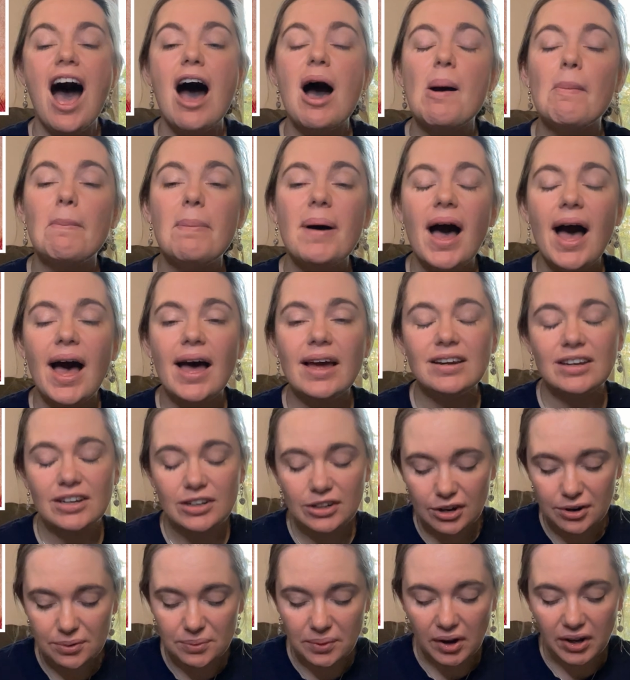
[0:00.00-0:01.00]
But you
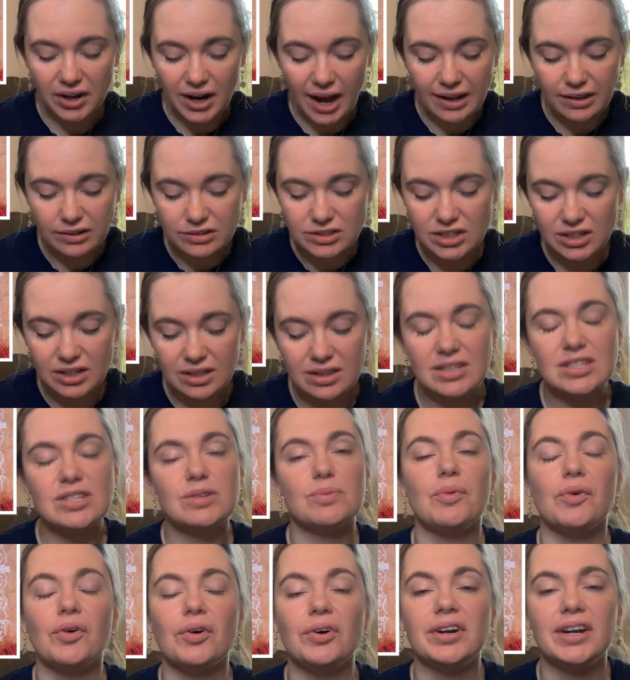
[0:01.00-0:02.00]
know what? I looked at it this
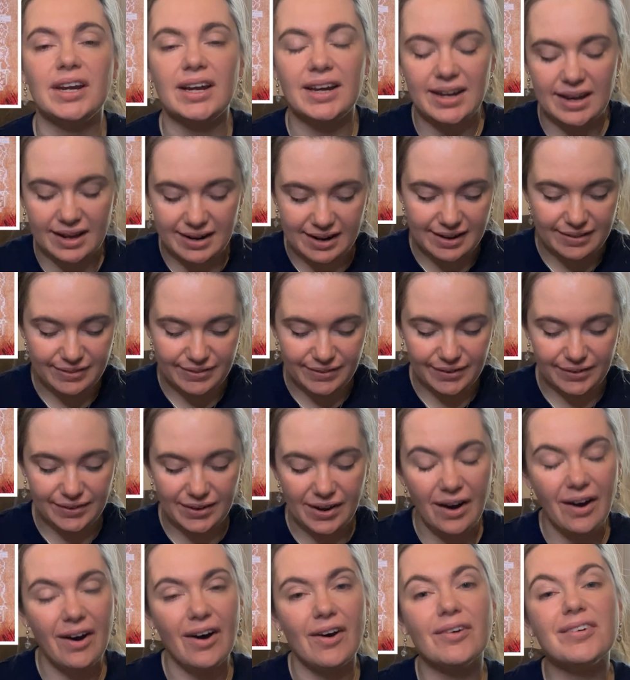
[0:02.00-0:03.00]
morning and I thought,
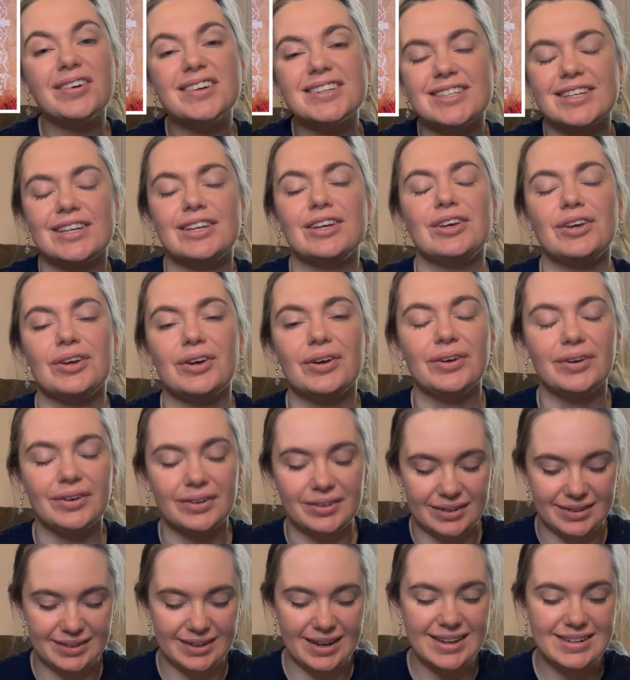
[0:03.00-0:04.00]
oh, it's cute.
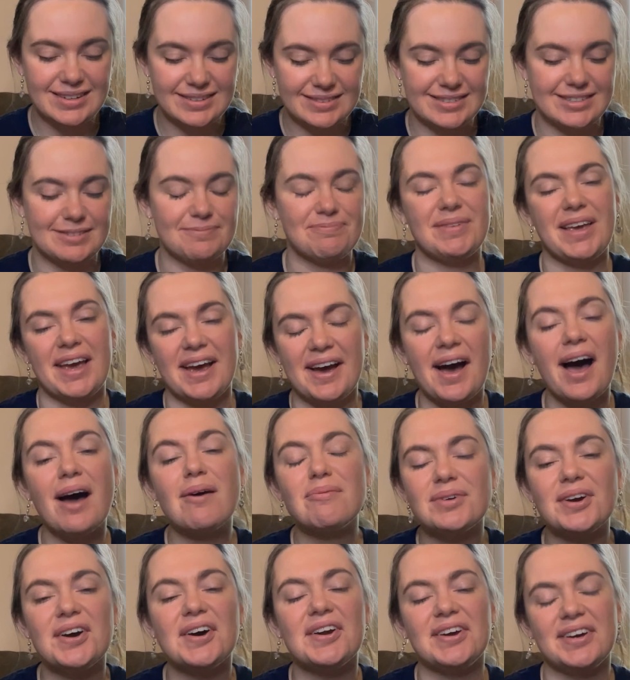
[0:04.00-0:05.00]
Yeah, I'm
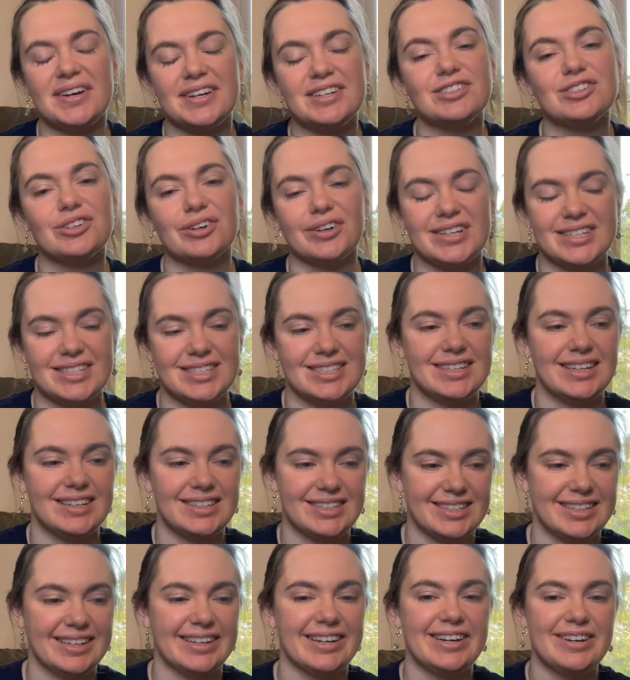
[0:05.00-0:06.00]
gonna enjoy
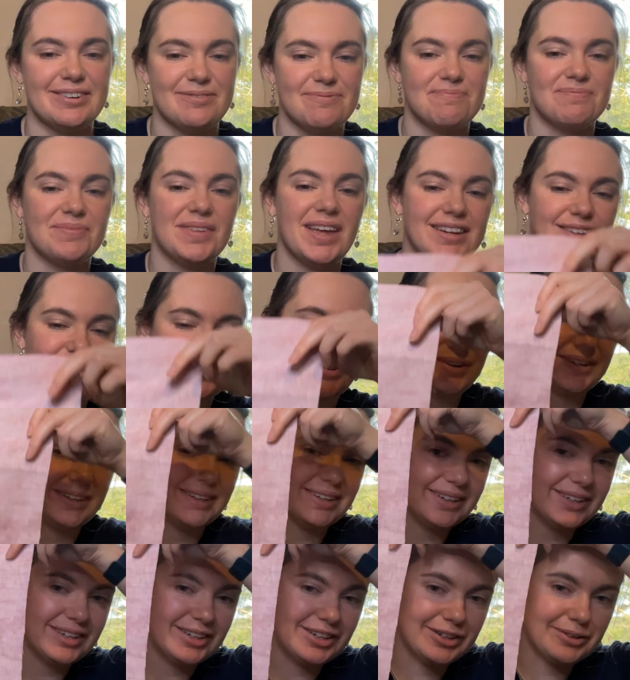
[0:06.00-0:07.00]
stitching it. It's really
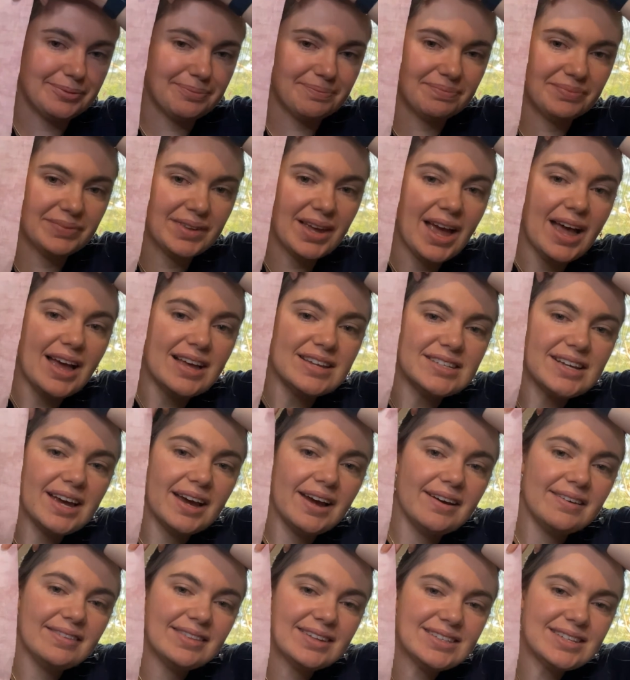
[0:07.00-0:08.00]
cute. So
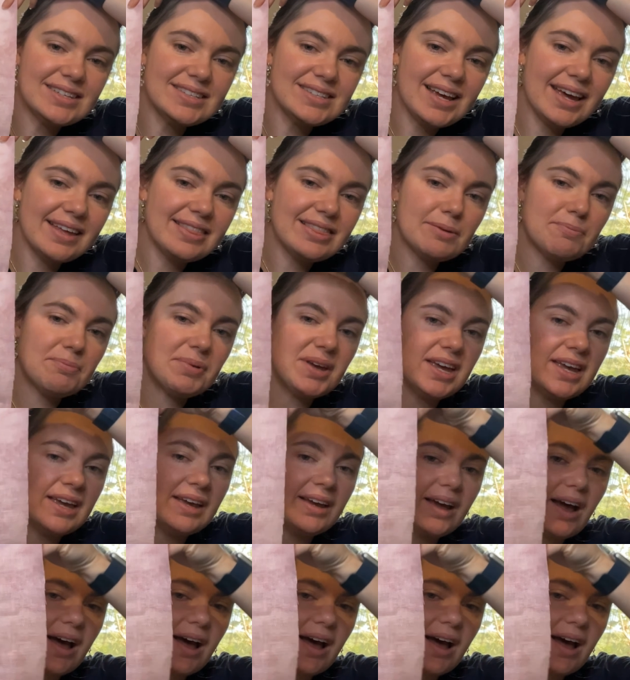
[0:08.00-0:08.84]
this is it at the pink.